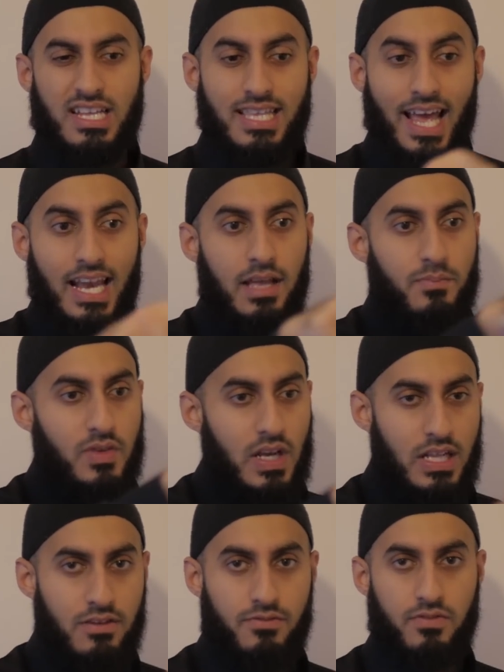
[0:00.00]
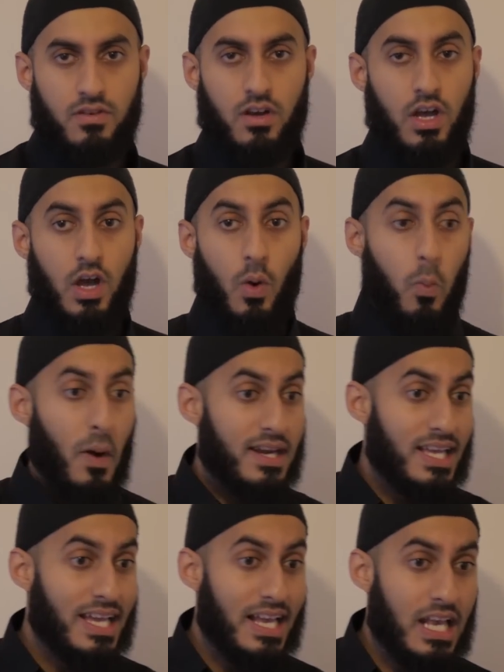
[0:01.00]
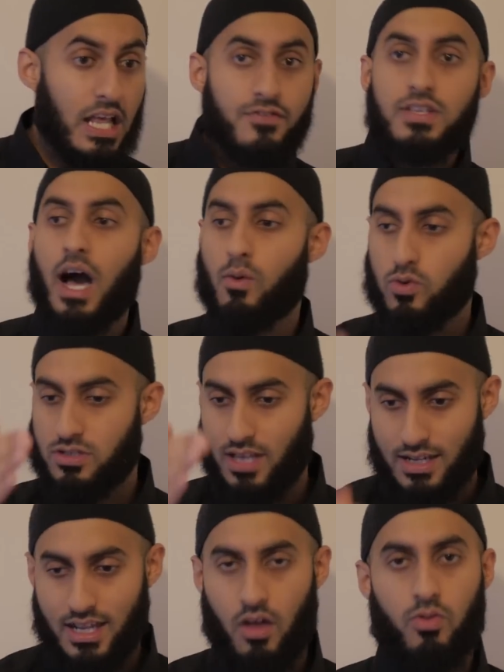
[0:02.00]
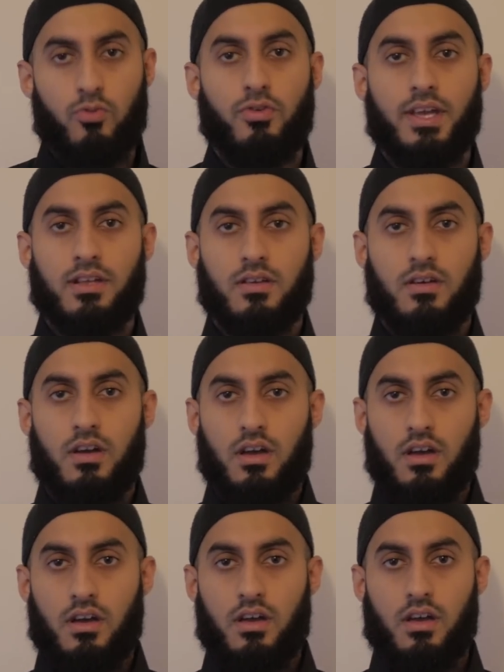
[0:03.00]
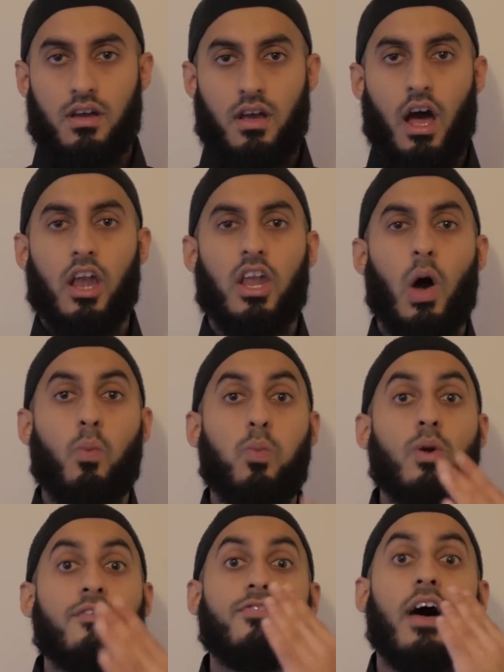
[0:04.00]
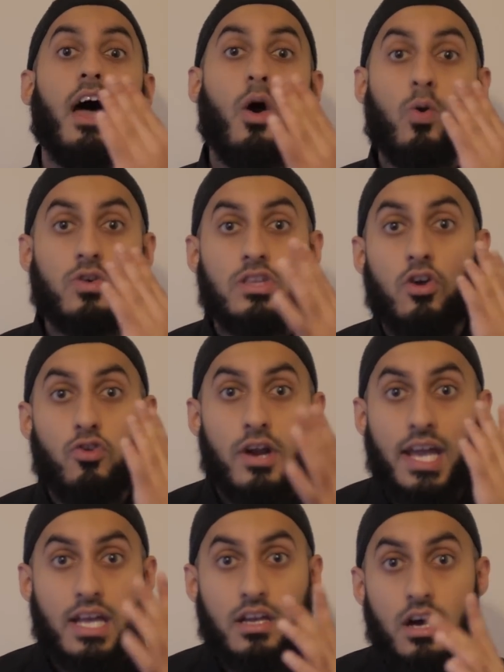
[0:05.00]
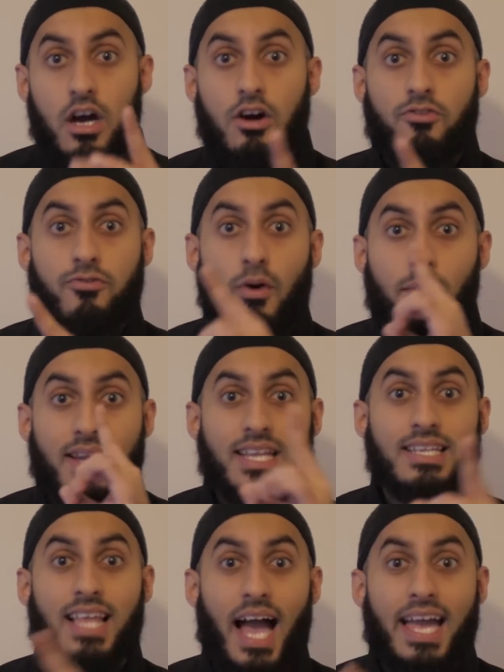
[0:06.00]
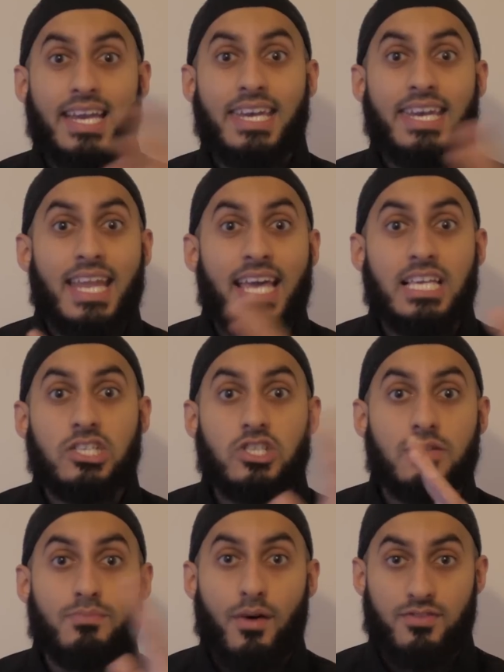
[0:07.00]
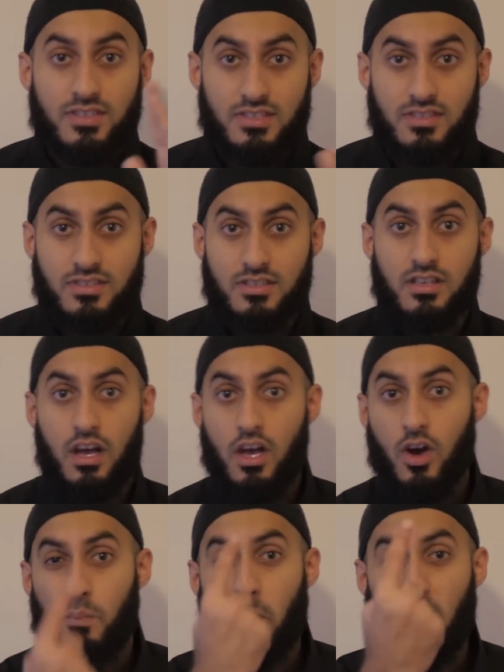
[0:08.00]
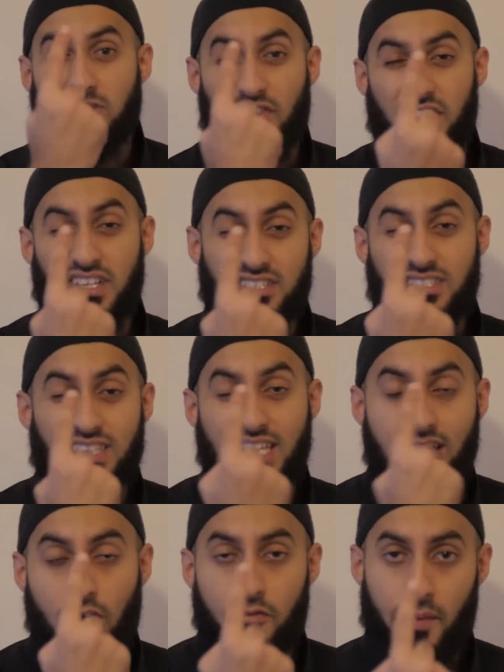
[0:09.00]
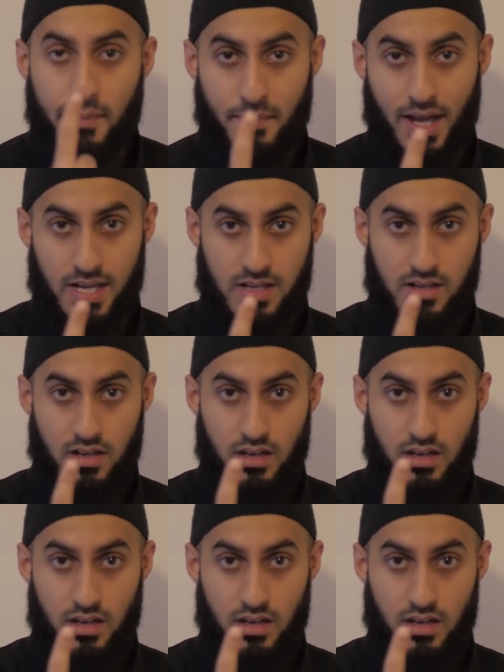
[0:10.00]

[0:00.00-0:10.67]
Tell him to leave. When he leaves, I will send down the rain. Allah withheld the rain from an entire nation, brothers and sisters, because of the sinning of one man.